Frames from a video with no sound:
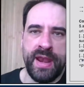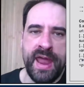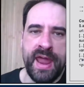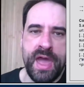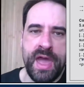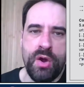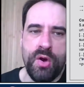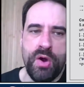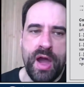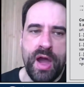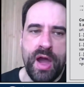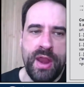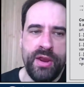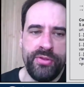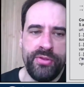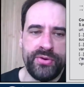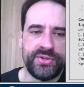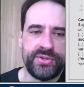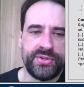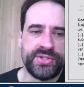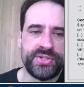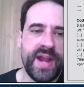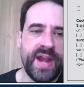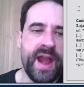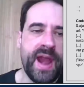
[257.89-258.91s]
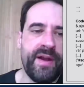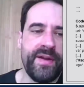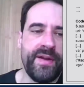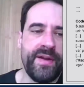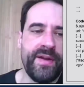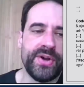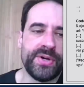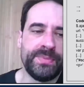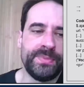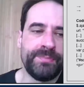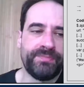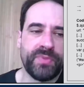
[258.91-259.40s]
Now, another
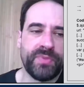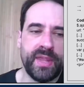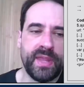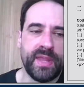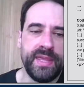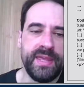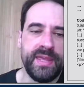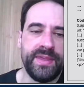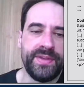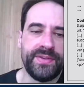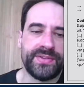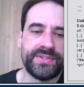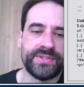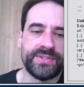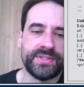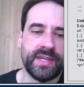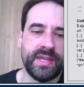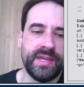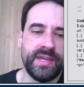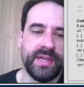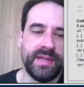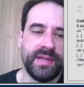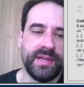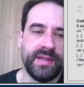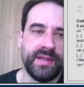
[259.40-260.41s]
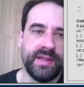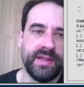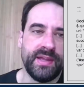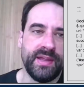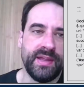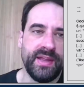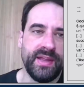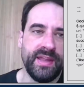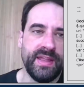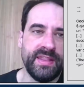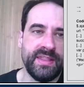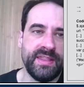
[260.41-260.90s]
scenario is
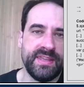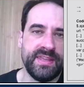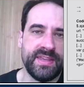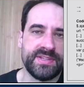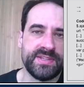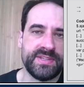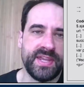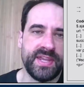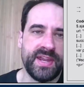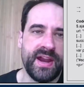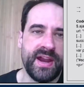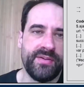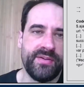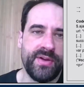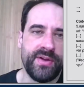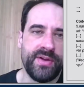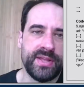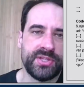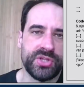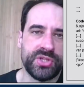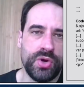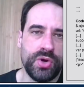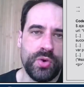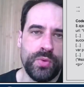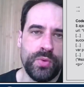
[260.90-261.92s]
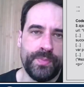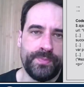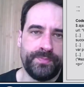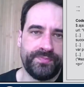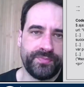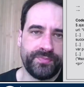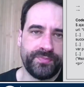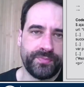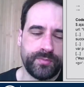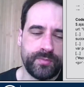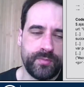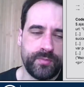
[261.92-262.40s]
in the SD card, right? So
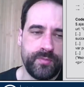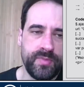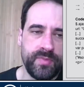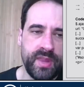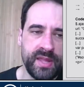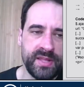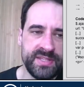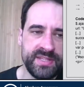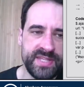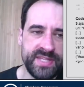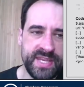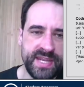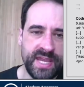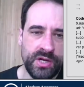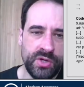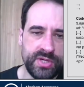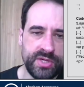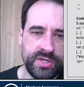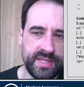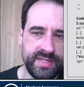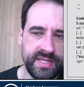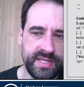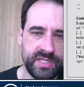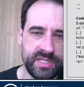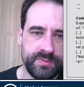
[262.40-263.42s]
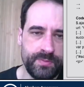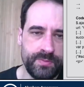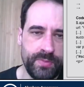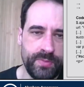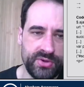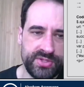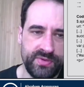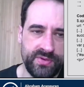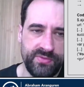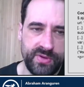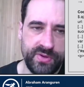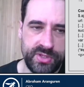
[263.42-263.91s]
take a look at this,
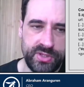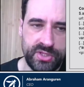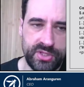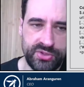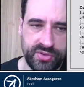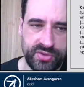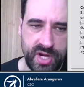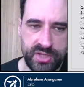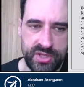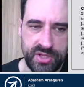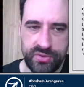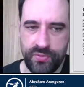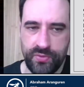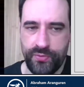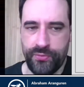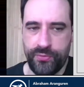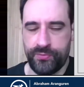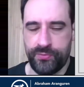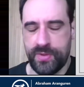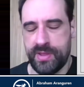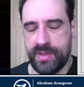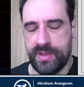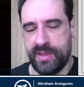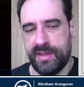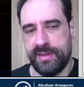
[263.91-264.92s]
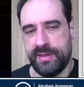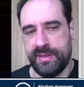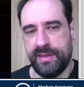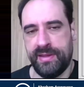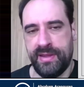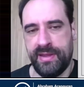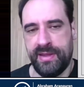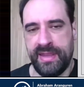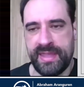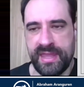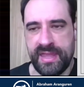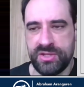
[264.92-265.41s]
pause the video, try
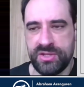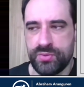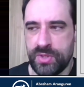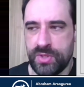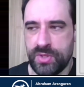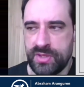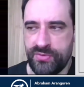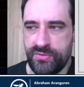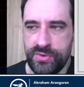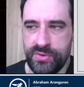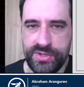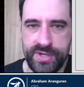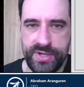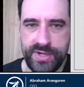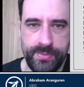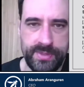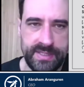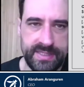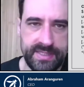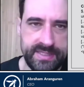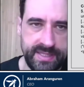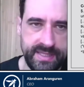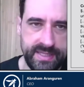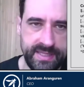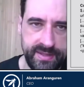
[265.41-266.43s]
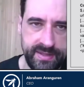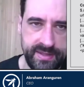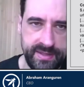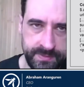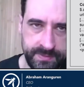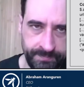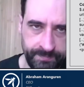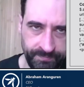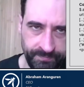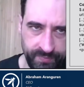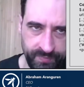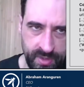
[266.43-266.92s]
to guess what the vulnerability
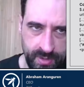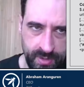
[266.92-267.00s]
is,